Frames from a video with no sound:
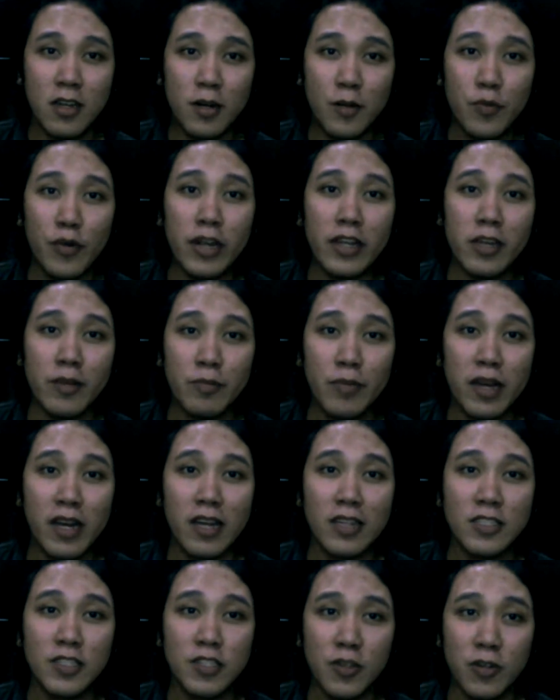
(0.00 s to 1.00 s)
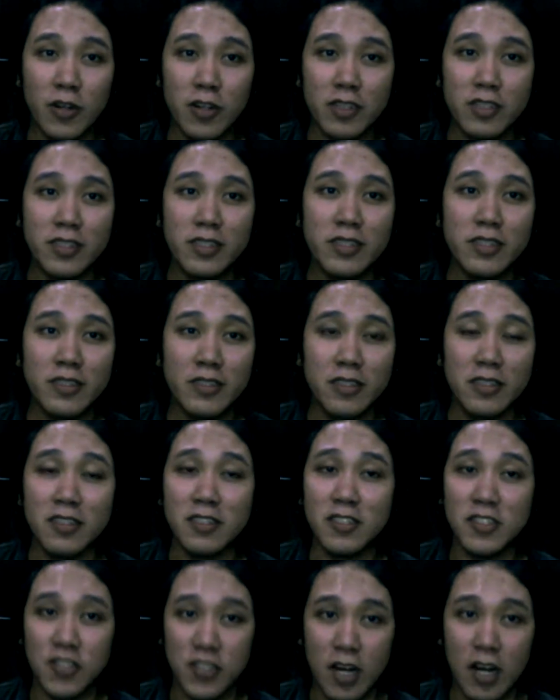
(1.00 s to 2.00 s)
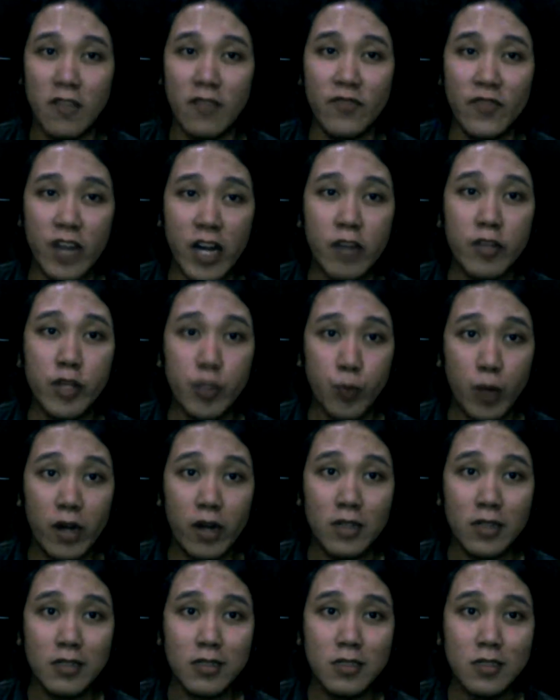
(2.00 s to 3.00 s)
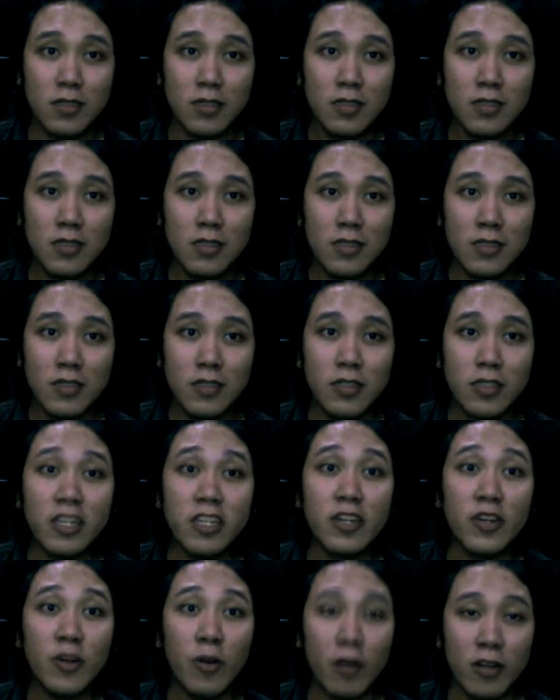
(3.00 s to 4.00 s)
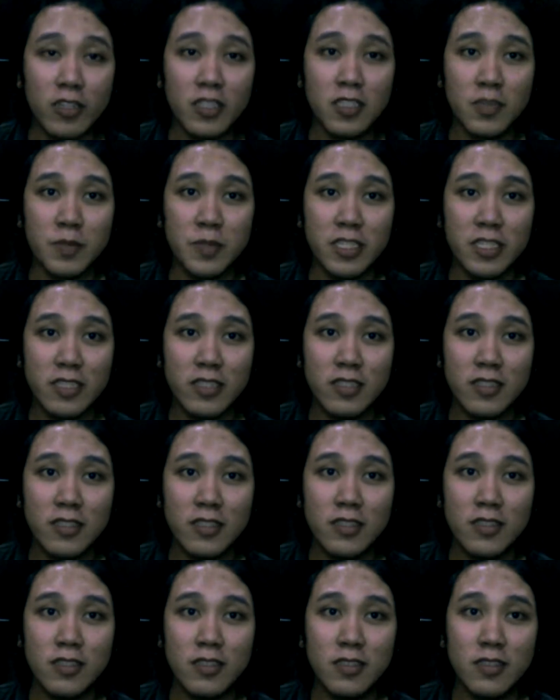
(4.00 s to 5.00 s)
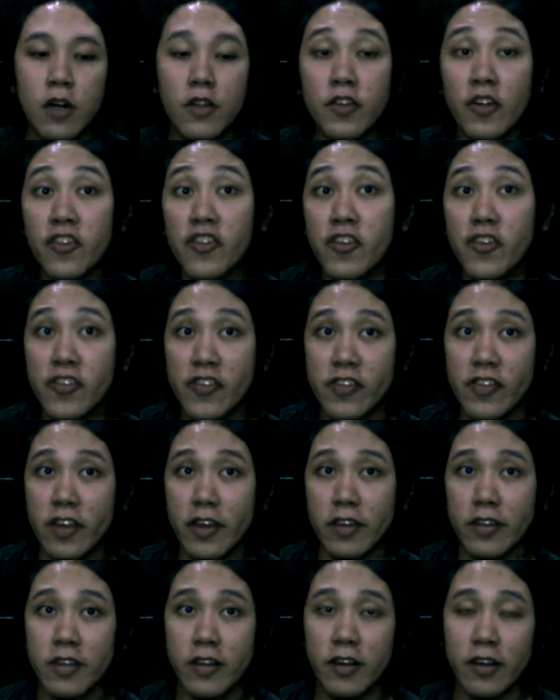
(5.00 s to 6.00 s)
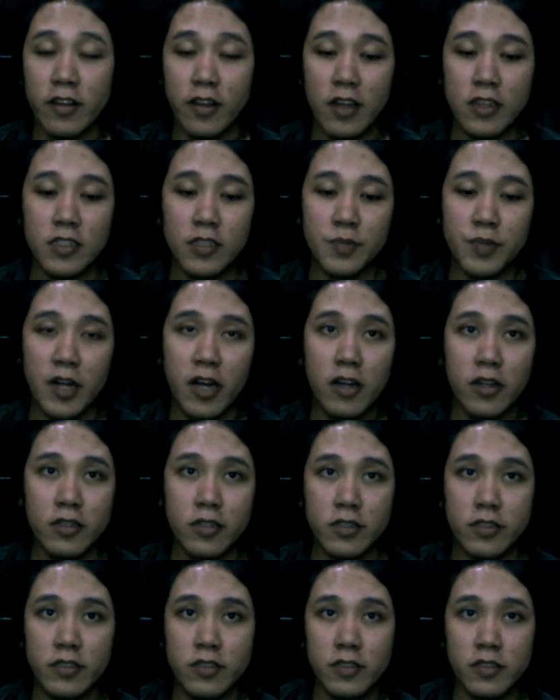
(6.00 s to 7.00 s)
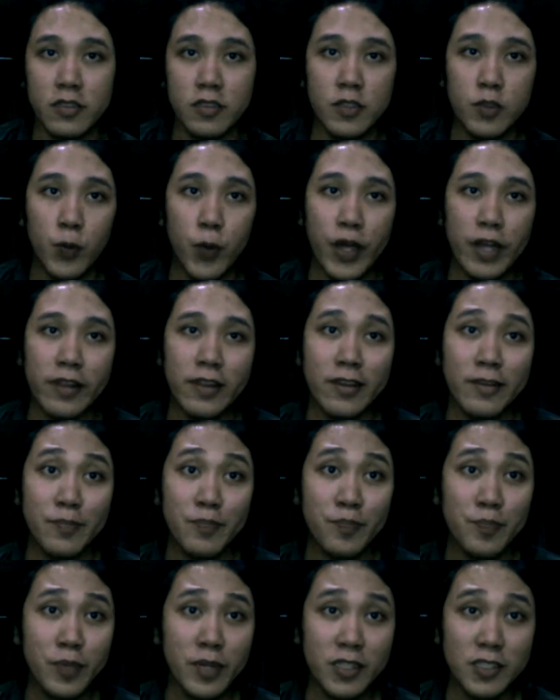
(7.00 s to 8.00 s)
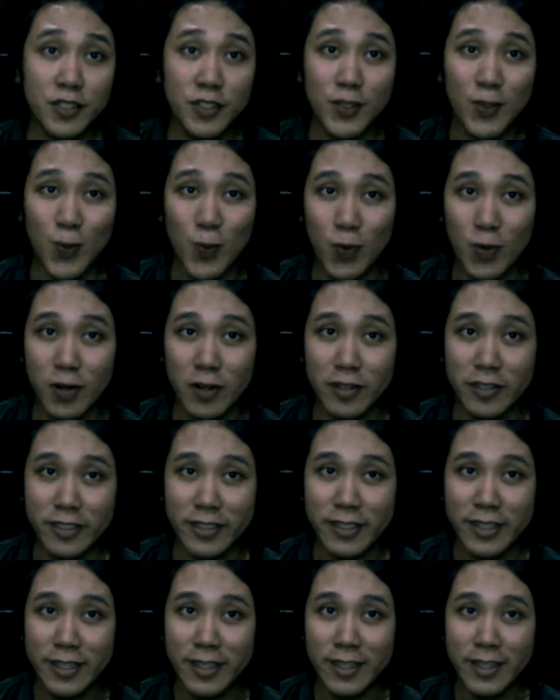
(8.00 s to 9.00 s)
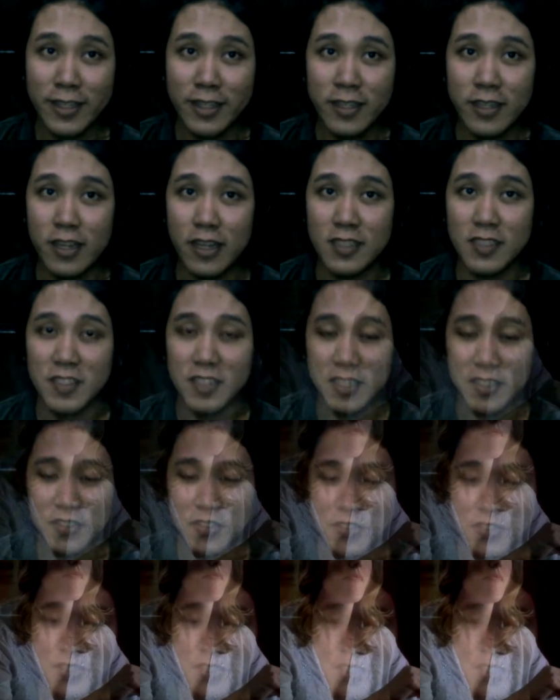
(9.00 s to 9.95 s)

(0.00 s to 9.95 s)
Breaking Bad's hook did its job very well. It hooked me. Another thing that I liked about it is the way that it builds the world, yet centers